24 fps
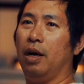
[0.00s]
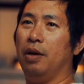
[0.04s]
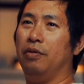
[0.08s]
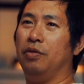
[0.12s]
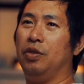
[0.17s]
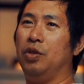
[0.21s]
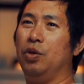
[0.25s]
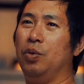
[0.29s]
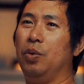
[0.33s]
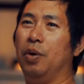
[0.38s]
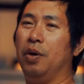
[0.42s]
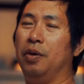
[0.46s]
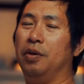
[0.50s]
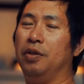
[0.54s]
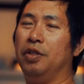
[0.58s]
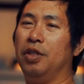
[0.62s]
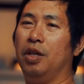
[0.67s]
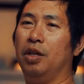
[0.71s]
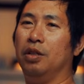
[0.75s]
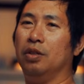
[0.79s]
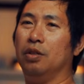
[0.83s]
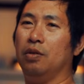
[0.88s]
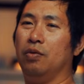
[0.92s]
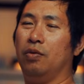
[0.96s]
I have two hundred
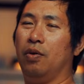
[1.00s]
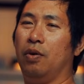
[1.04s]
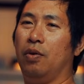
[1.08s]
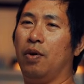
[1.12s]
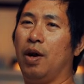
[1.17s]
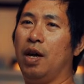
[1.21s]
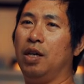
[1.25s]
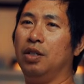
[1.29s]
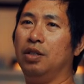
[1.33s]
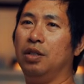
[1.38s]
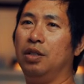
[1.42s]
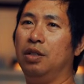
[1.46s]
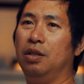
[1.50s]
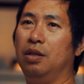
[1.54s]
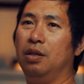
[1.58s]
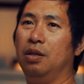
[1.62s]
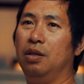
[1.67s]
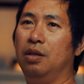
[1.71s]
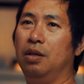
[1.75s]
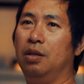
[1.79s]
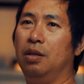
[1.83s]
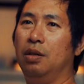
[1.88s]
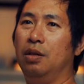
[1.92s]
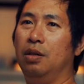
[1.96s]
shares of Verizon.
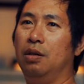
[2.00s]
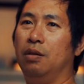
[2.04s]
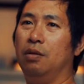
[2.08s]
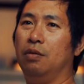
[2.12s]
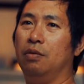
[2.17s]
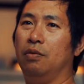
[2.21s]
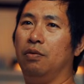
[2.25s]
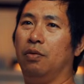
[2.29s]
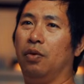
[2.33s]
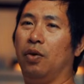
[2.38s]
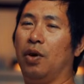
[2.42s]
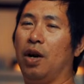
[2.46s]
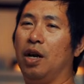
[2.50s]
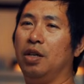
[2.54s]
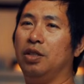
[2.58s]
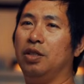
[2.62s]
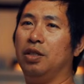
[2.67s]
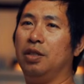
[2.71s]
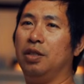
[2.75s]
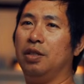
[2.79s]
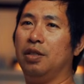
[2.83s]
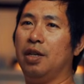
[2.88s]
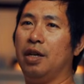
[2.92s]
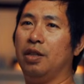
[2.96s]

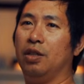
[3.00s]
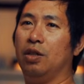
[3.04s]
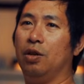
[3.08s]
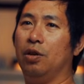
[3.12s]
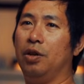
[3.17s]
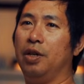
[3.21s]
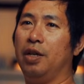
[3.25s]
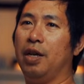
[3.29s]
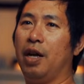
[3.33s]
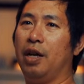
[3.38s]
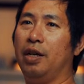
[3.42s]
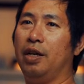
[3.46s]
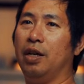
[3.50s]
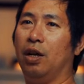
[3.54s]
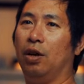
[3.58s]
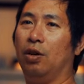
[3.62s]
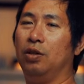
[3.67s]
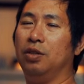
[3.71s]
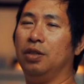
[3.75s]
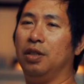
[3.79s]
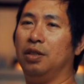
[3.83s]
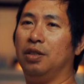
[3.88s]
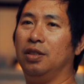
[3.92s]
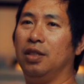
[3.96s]
Verizon is at thirty-nine
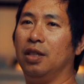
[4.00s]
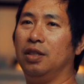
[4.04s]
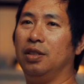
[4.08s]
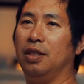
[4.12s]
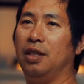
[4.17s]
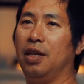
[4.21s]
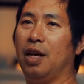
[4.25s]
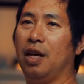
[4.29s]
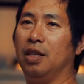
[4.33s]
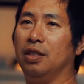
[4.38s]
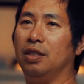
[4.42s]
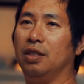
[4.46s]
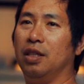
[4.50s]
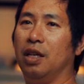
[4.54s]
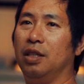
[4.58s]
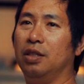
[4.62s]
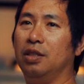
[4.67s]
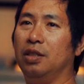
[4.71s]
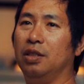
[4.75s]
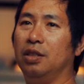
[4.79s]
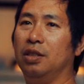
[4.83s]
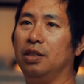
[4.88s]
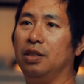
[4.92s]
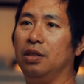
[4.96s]
dollars and sixty-nine
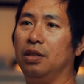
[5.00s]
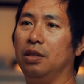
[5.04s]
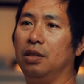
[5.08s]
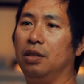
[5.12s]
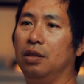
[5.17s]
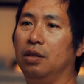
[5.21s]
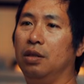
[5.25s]
cents.